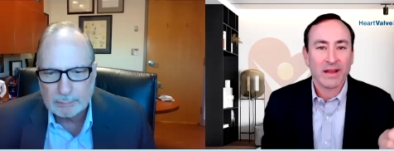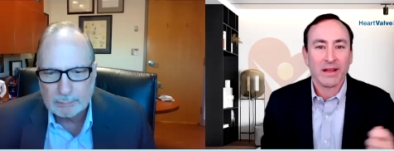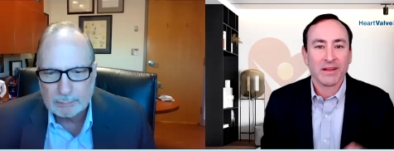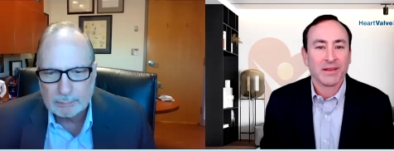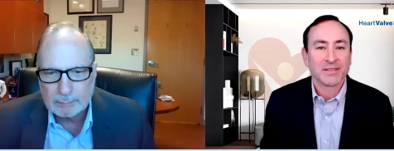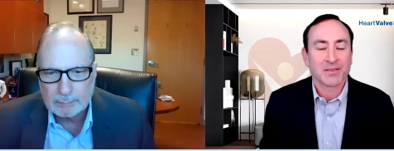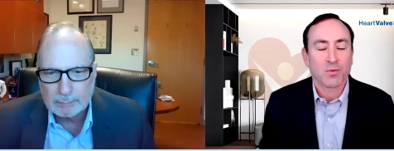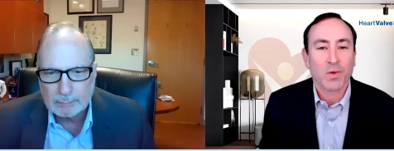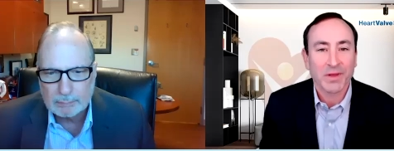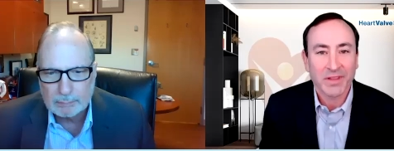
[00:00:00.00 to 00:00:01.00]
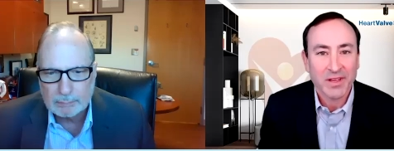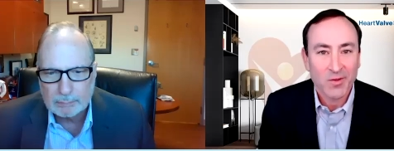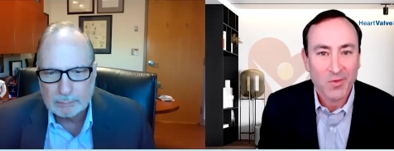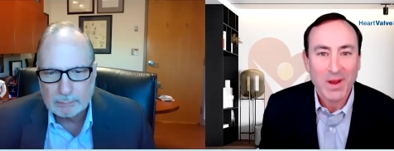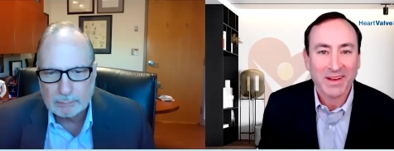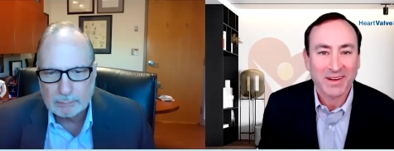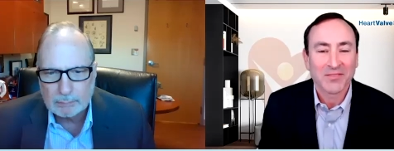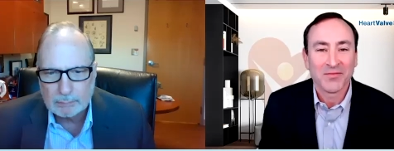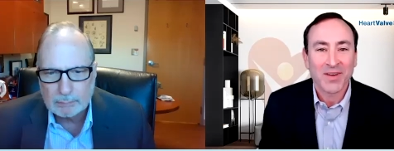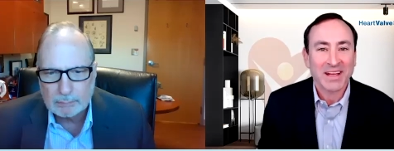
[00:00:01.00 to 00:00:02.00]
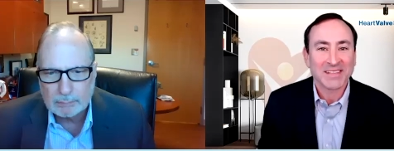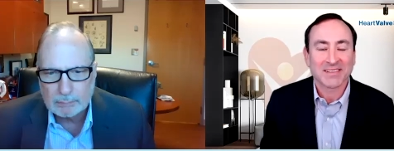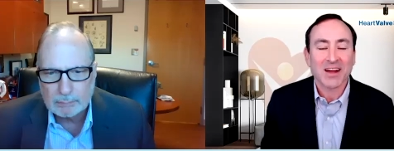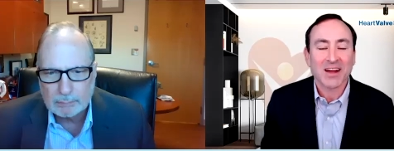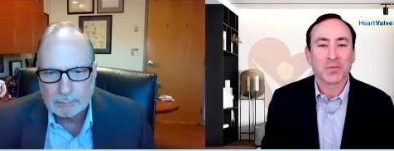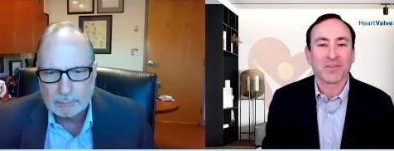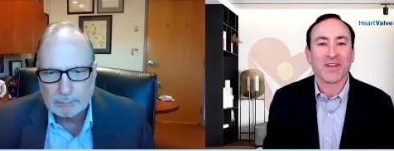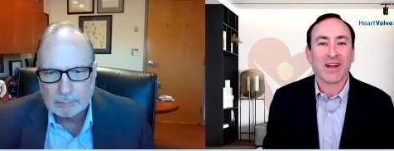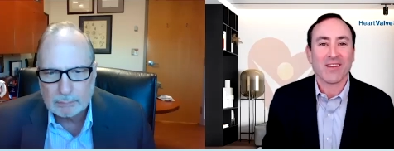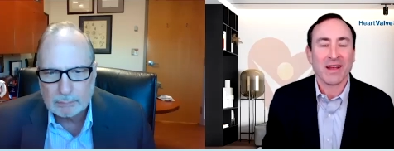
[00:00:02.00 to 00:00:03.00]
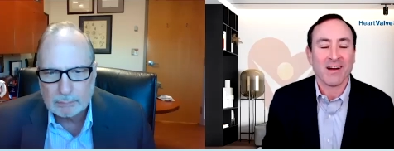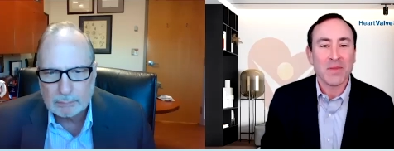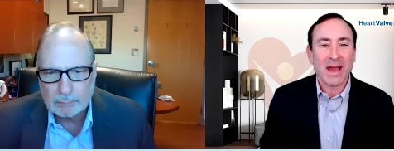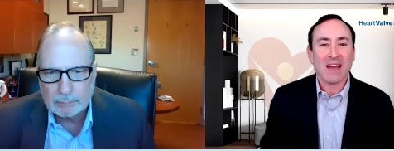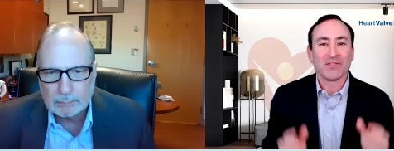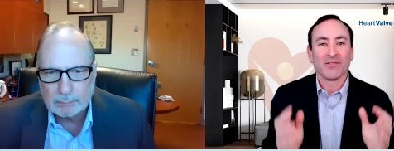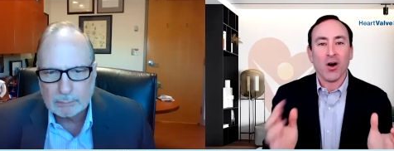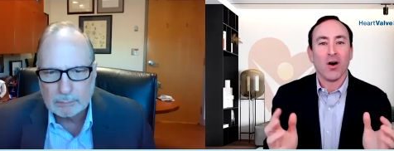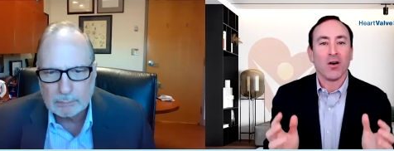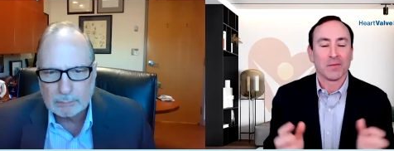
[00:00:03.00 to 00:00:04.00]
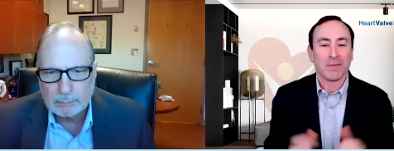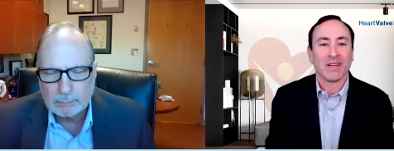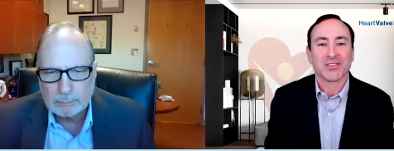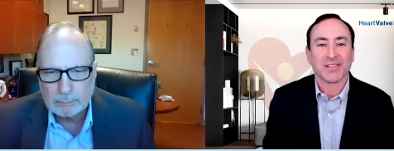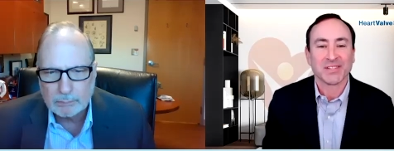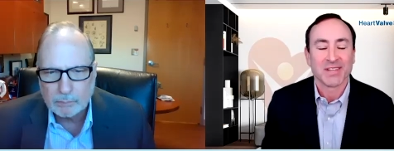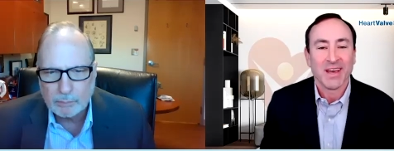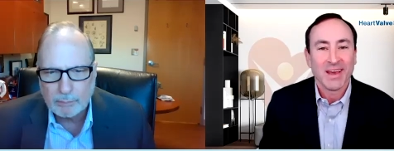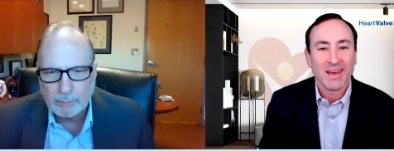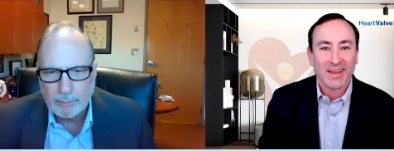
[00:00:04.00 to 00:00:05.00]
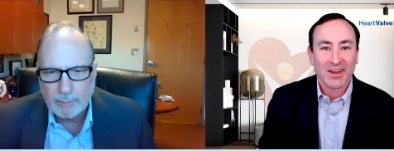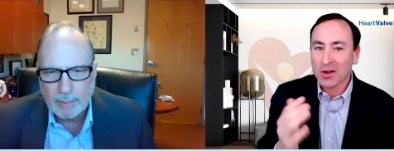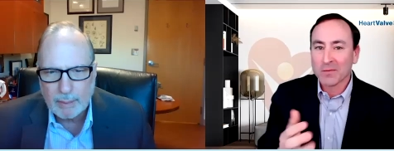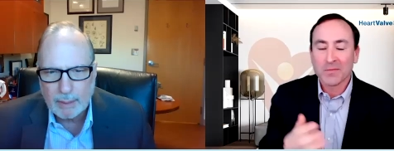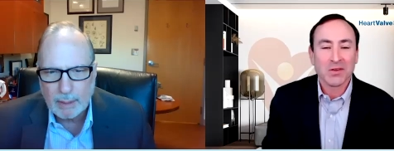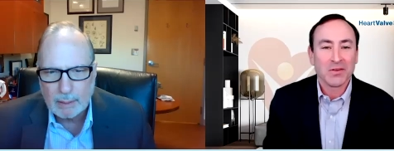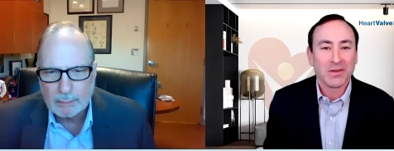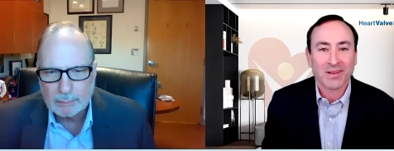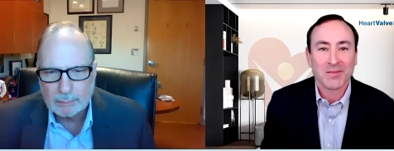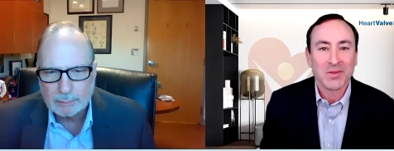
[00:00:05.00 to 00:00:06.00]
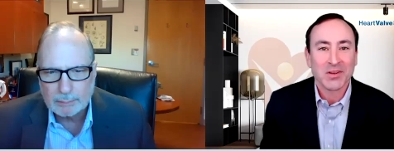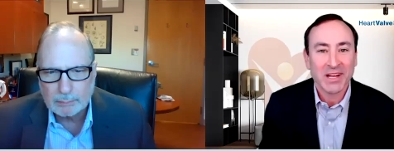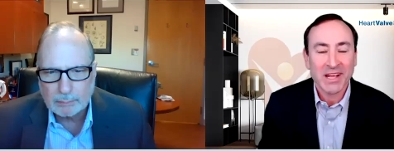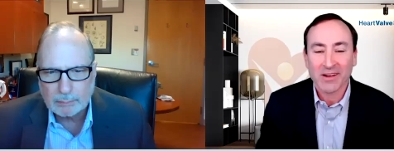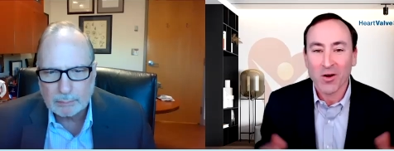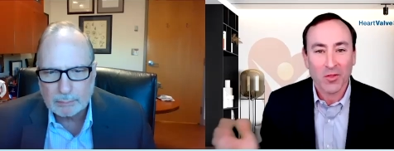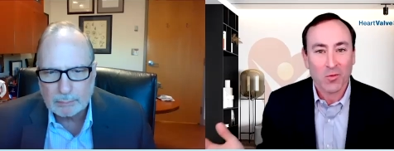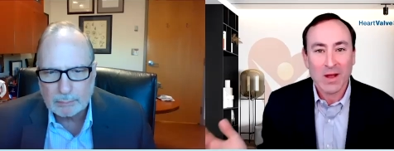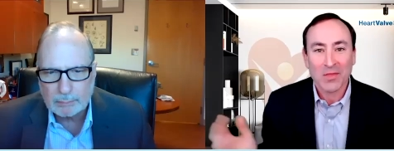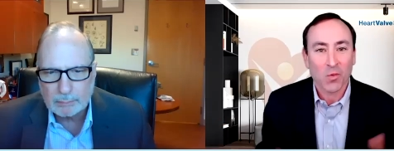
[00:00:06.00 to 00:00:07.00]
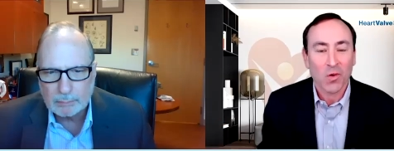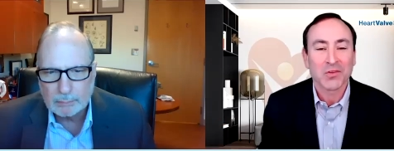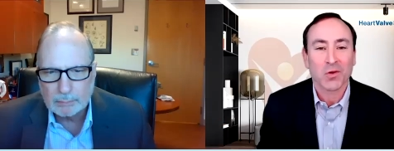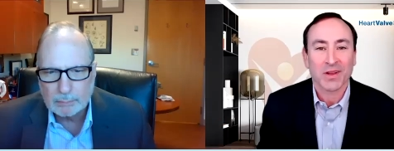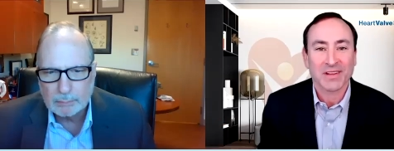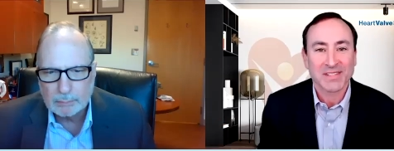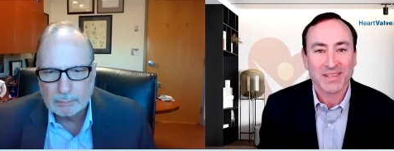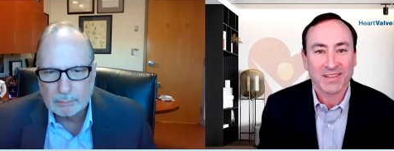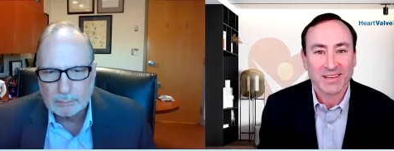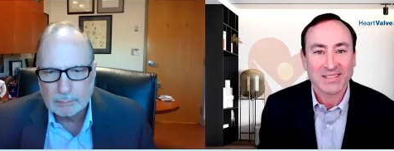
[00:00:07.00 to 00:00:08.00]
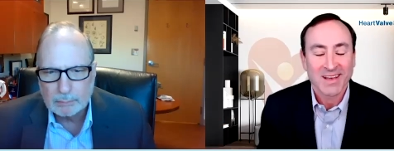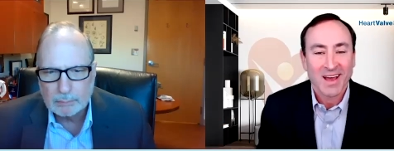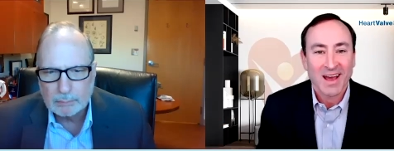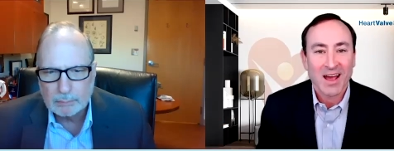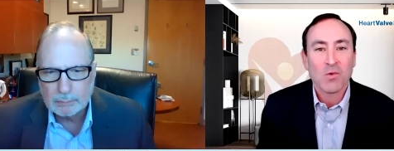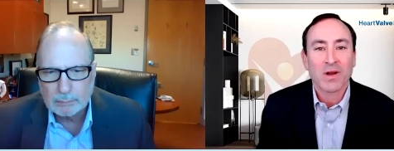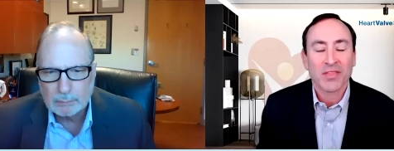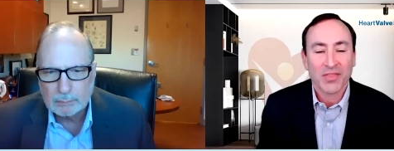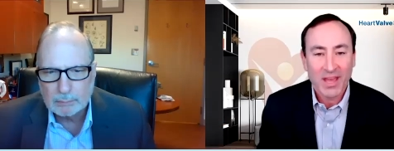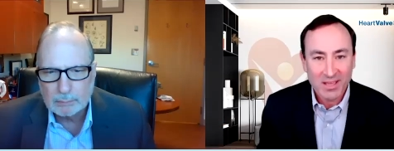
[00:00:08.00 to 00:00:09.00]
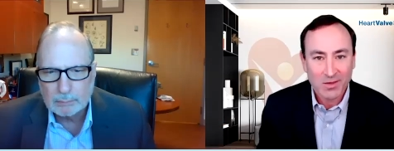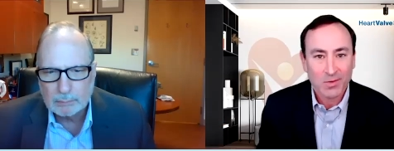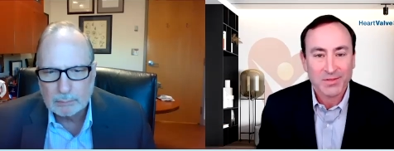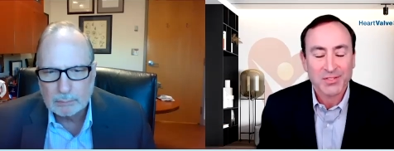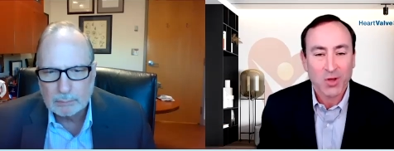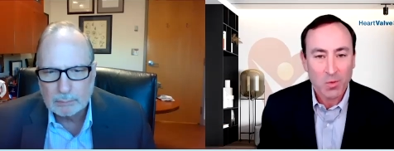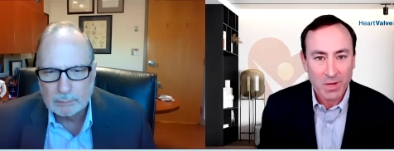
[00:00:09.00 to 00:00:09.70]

Speaker 1: it is really great advice. Doctor Bavaria, on behalf of all the patients in our commun- community and all around the world who are going to see this, I want to thank you so